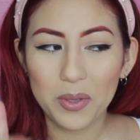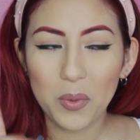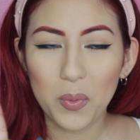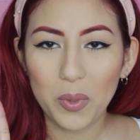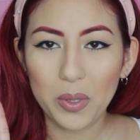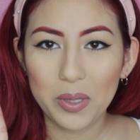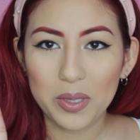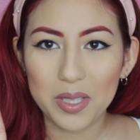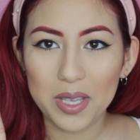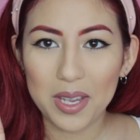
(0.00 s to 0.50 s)

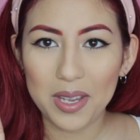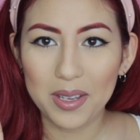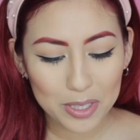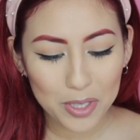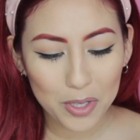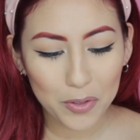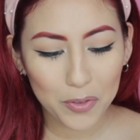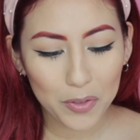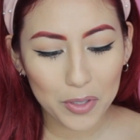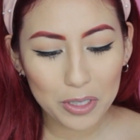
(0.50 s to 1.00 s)
We'll see.
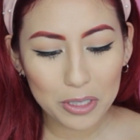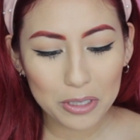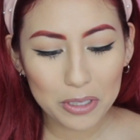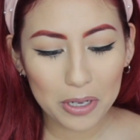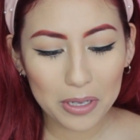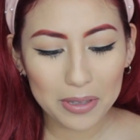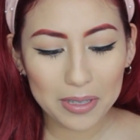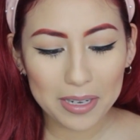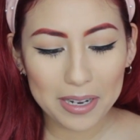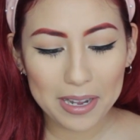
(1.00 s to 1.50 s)
So the first
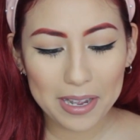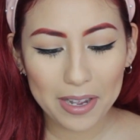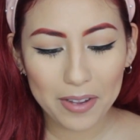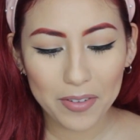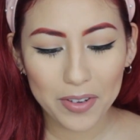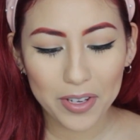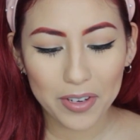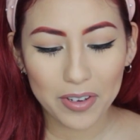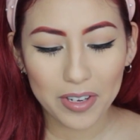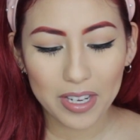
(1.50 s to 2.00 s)
song that I
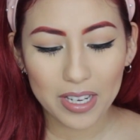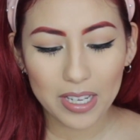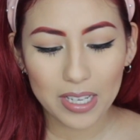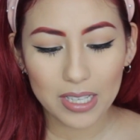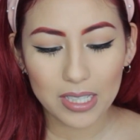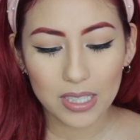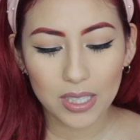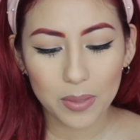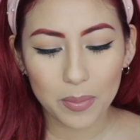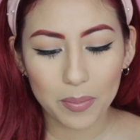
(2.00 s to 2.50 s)
have here
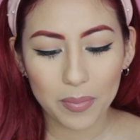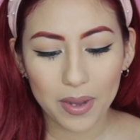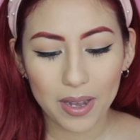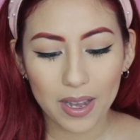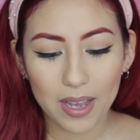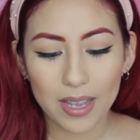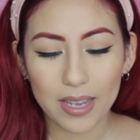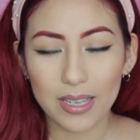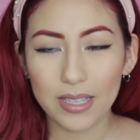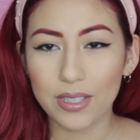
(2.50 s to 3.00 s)
is
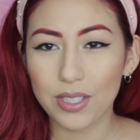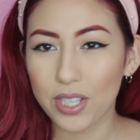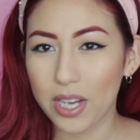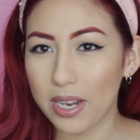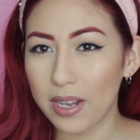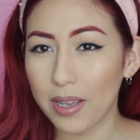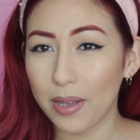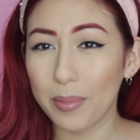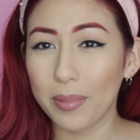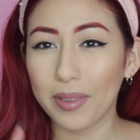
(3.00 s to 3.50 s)
by
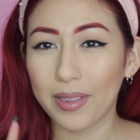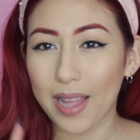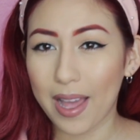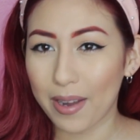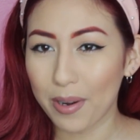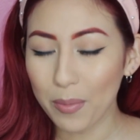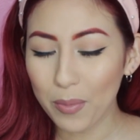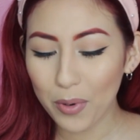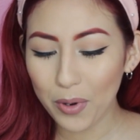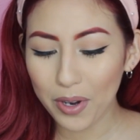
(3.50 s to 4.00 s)
Jacob
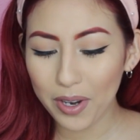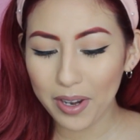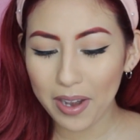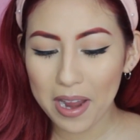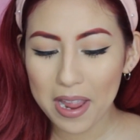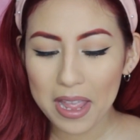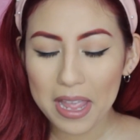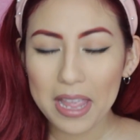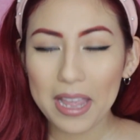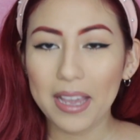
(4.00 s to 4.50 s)
Latimore,
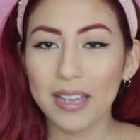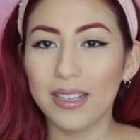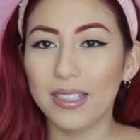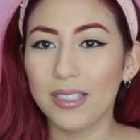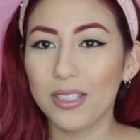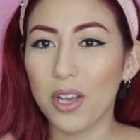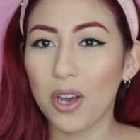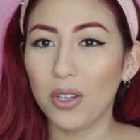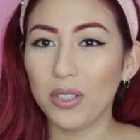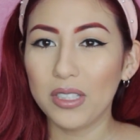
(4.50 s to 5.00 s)
and
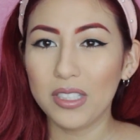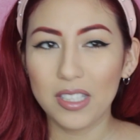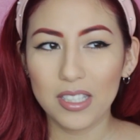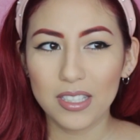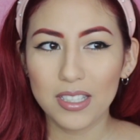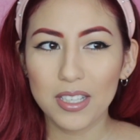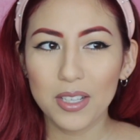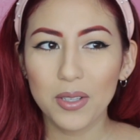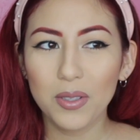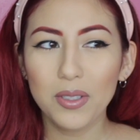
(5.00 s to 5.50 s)
it's called
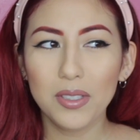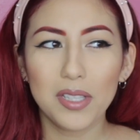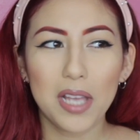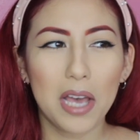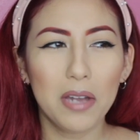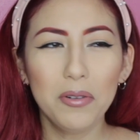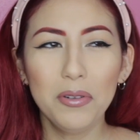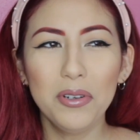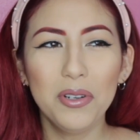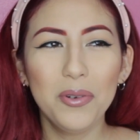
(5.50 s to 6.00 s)
Details.
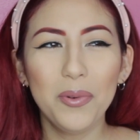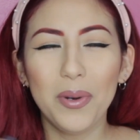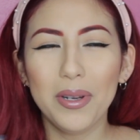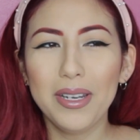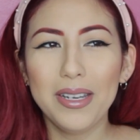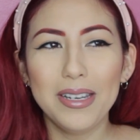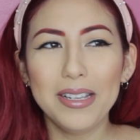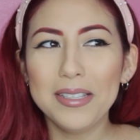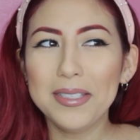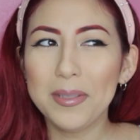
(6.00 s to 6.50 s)
I don't know
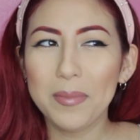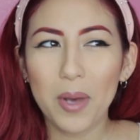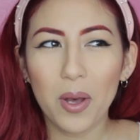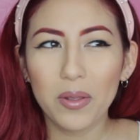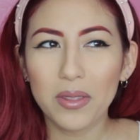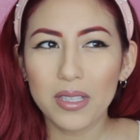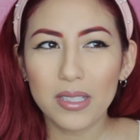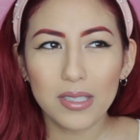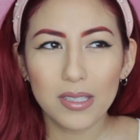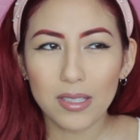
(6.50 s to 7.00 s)
what it is
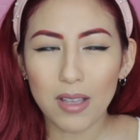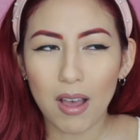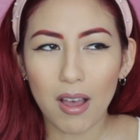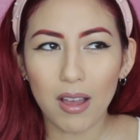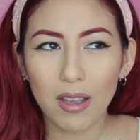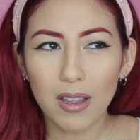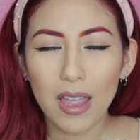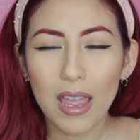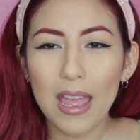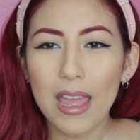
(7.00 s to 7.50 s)
about this
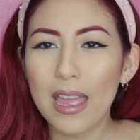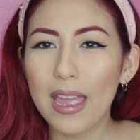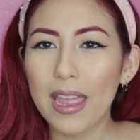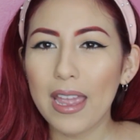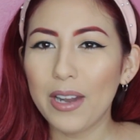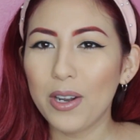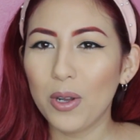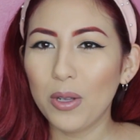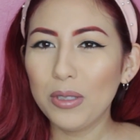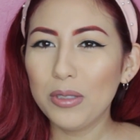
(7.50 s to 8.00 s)
song,
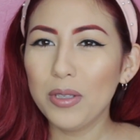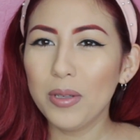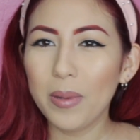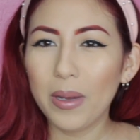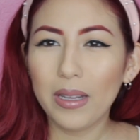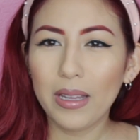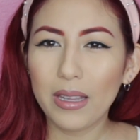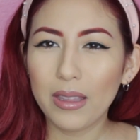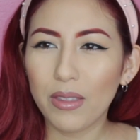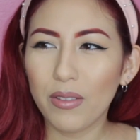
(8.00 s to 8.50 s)
and also
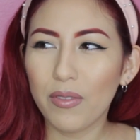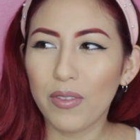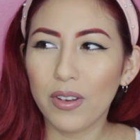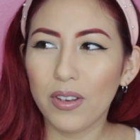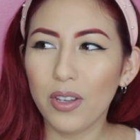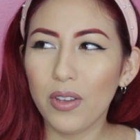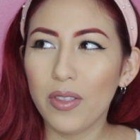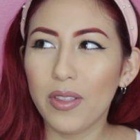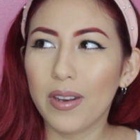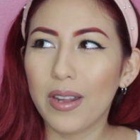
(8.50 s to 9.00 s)
about like the
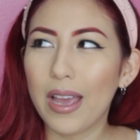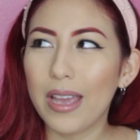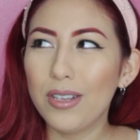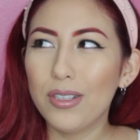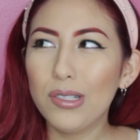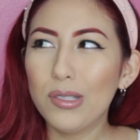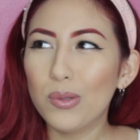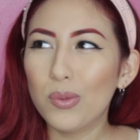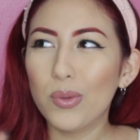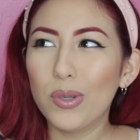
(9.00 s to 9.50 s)
video, that I
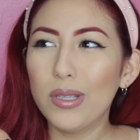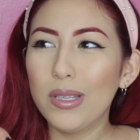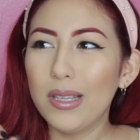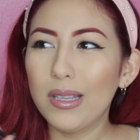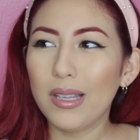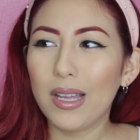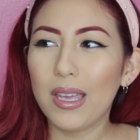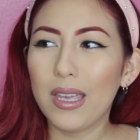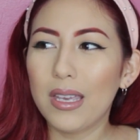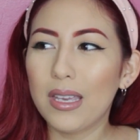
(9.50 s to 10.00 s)
just really
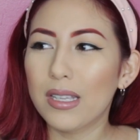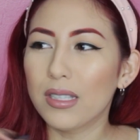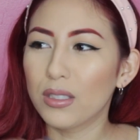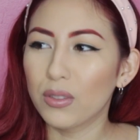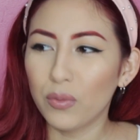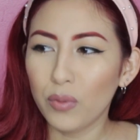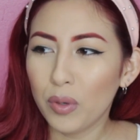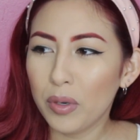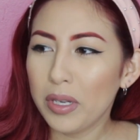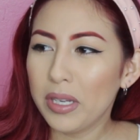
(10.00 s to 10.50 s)
like
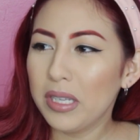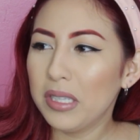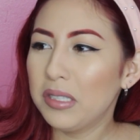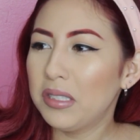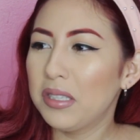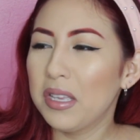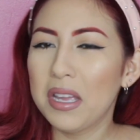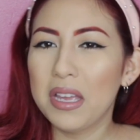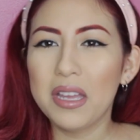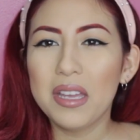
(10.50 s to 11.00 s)
his
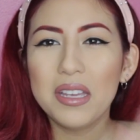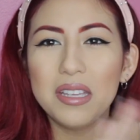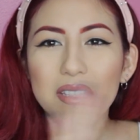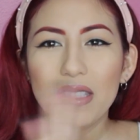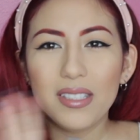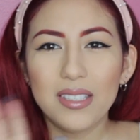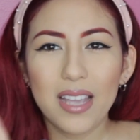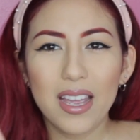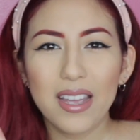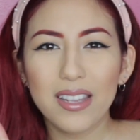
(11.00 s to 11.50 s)
voice,
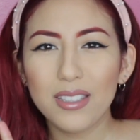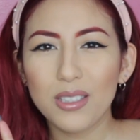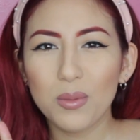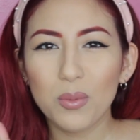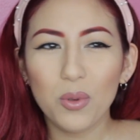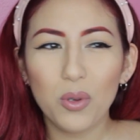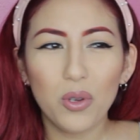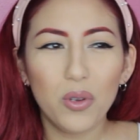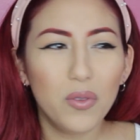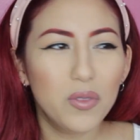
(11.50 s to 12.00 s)
his dance
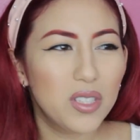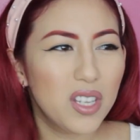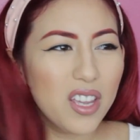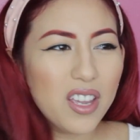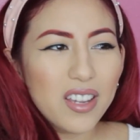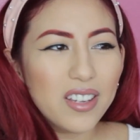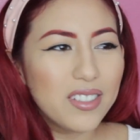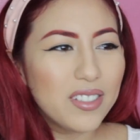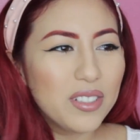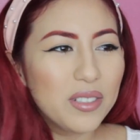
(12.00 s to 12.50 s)
moves,
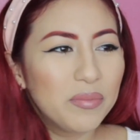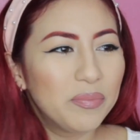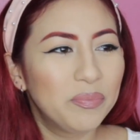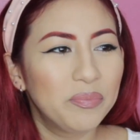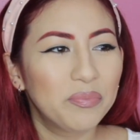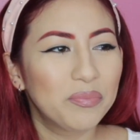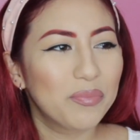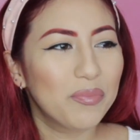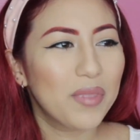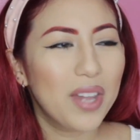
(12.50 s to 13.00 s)
and
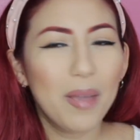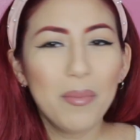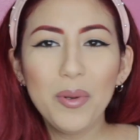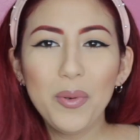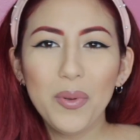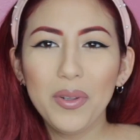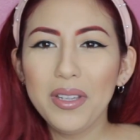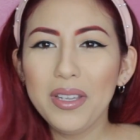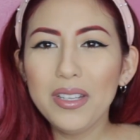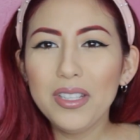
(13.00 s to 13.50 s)
I've
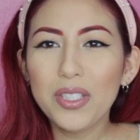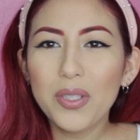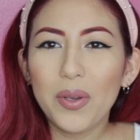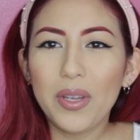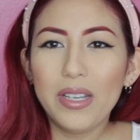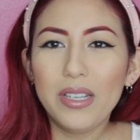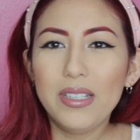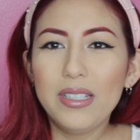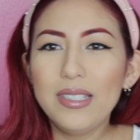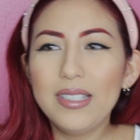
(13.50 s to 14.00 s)
been really into
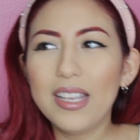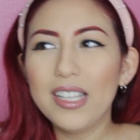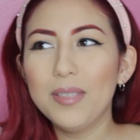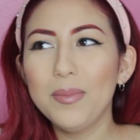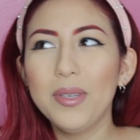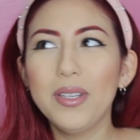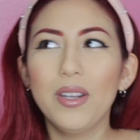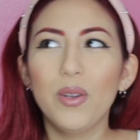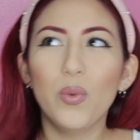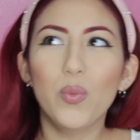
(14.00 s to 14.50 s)
it. It just gives
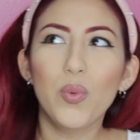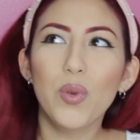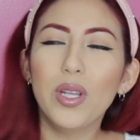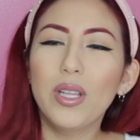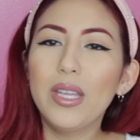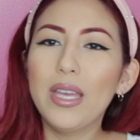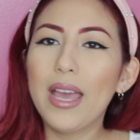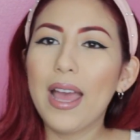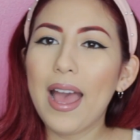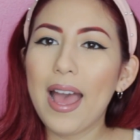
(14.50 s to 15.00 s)
me in a
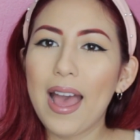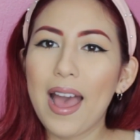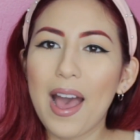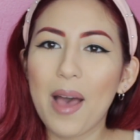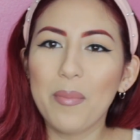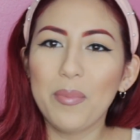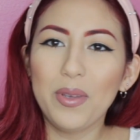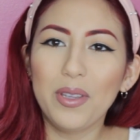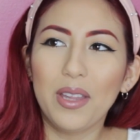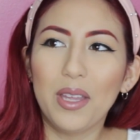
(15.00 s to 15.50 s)
really
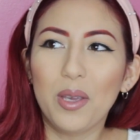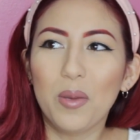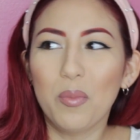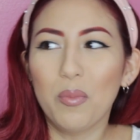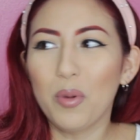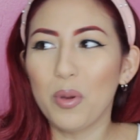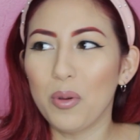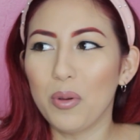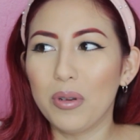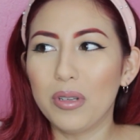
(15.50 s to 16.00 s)
happy like
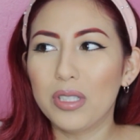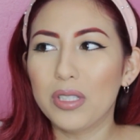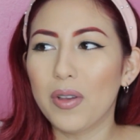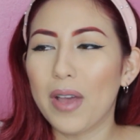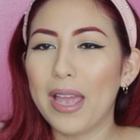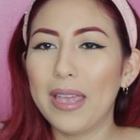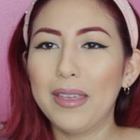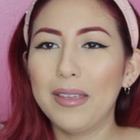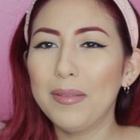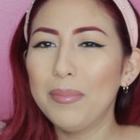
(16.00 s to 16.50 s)
mood. So
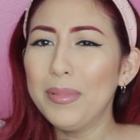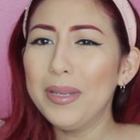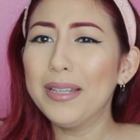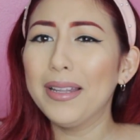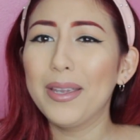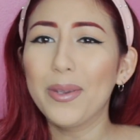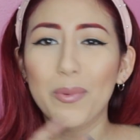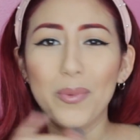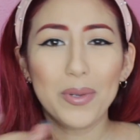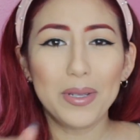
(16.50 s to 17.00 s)
I could be
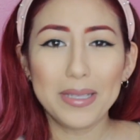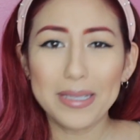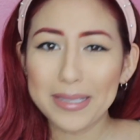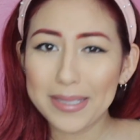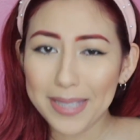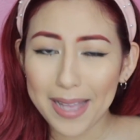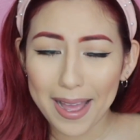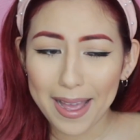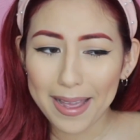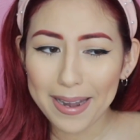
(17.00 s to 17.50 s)
like really
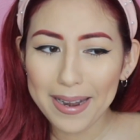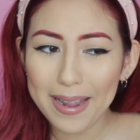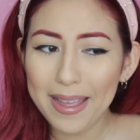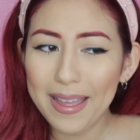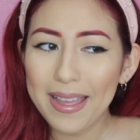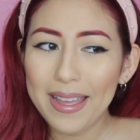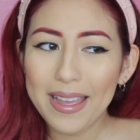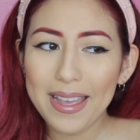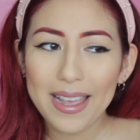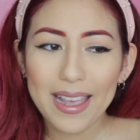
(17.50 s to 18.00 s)
sad,
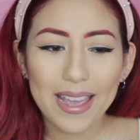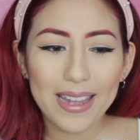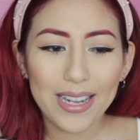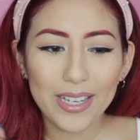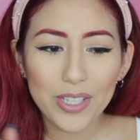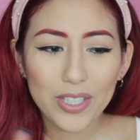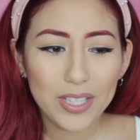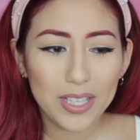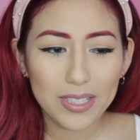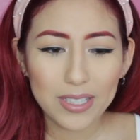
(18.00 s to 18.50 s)
and
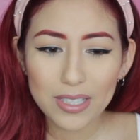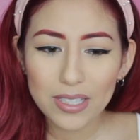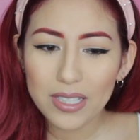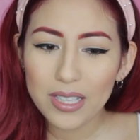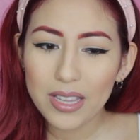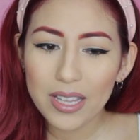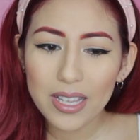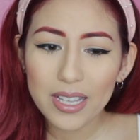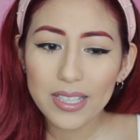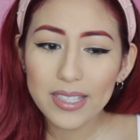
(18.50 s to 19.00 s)
I just listen
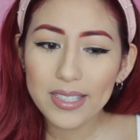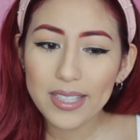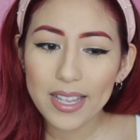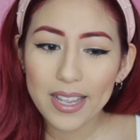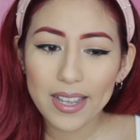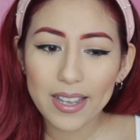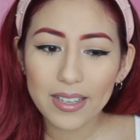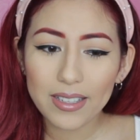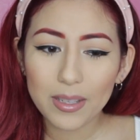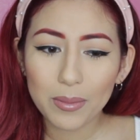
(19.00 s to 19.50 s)
to this,
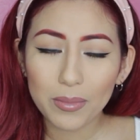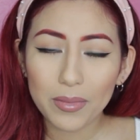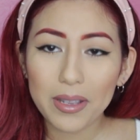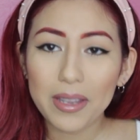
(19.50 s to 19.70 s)
and I'm